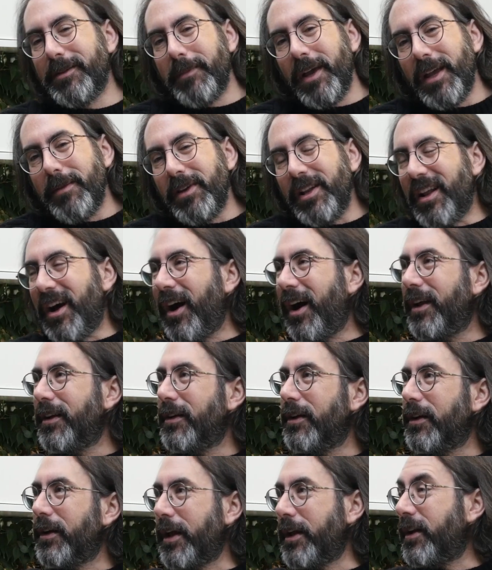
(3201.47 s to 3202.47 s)
I'm like, maybe
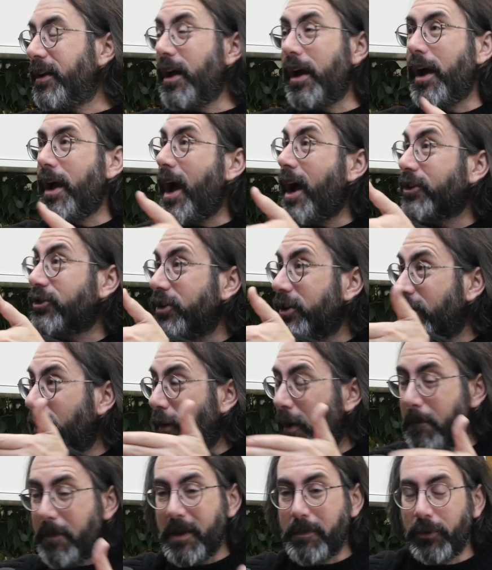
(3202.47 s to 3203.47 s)
not. Yeah. And actually,
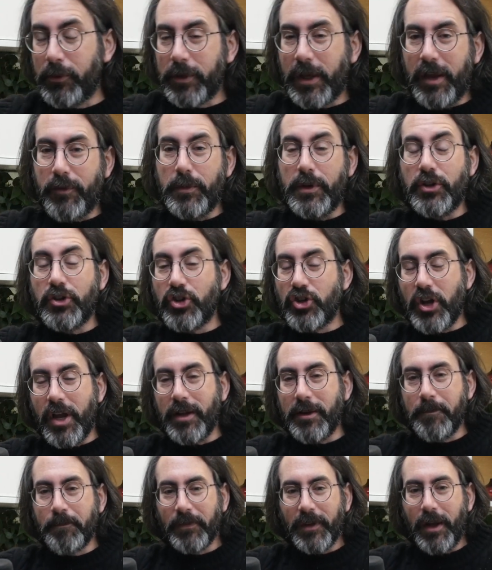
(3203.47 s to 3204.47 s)
you know what? People gave me
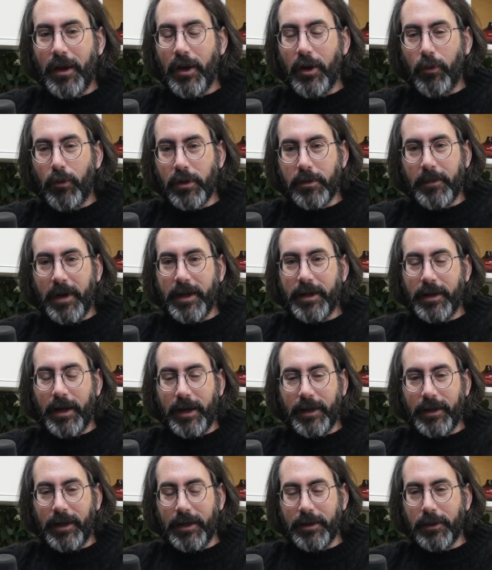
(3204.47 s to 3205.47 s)
shit with my
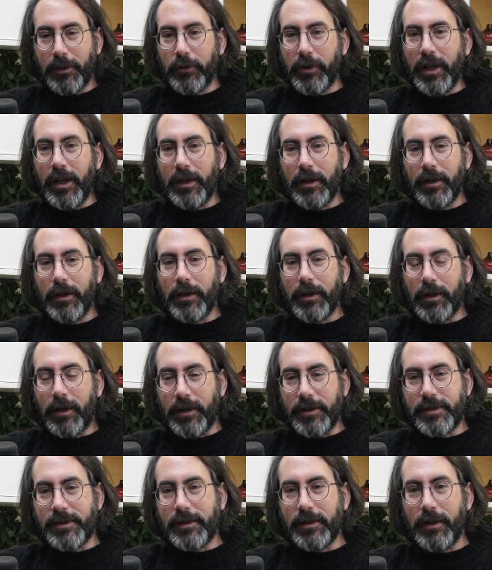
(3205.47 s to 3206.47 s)
993
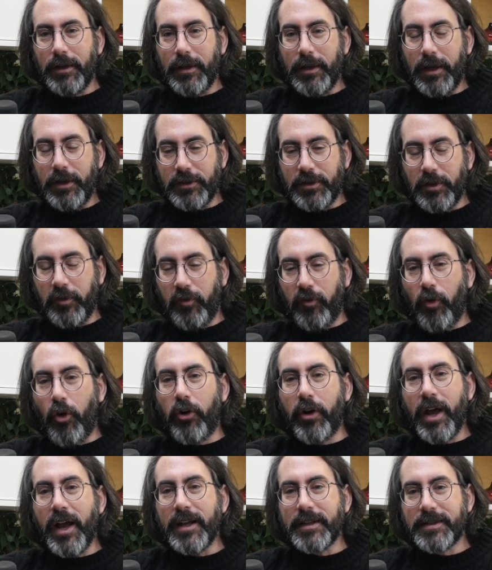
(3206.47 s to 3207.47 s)
because it was a
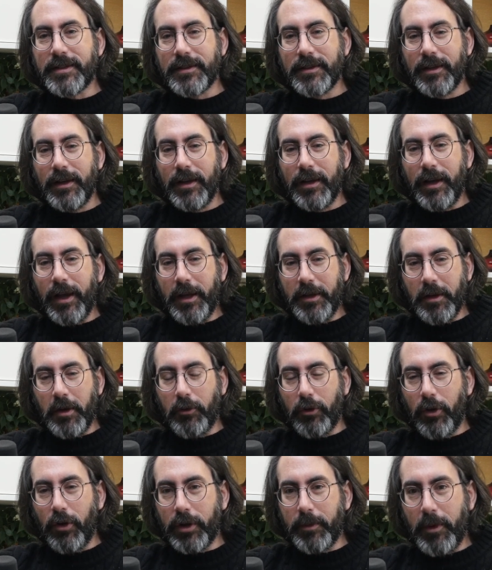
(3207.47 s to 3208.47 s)
4S. And
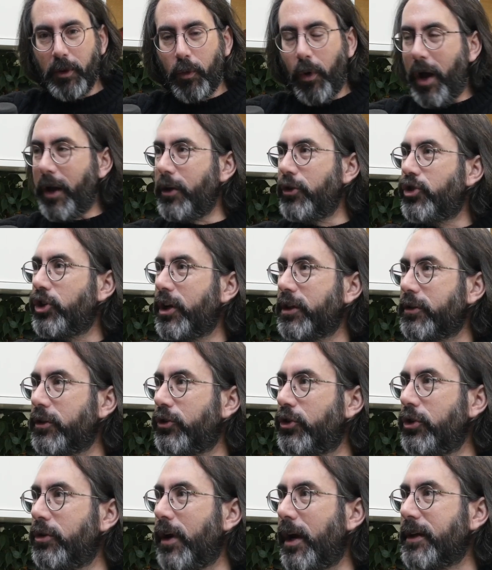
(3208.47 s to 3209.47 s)
they would look at me, why didn't you get
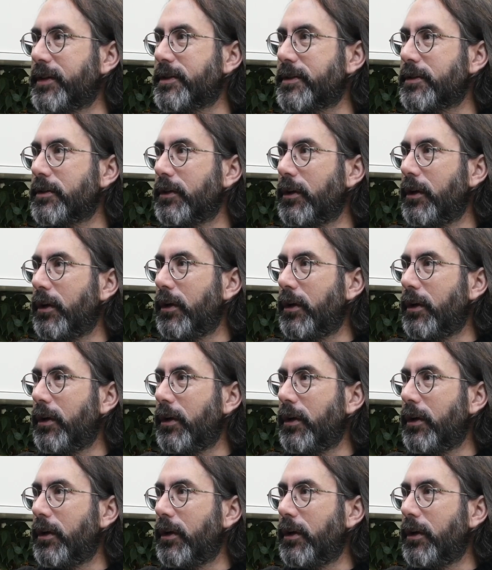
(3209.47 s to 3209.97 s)
the 2S?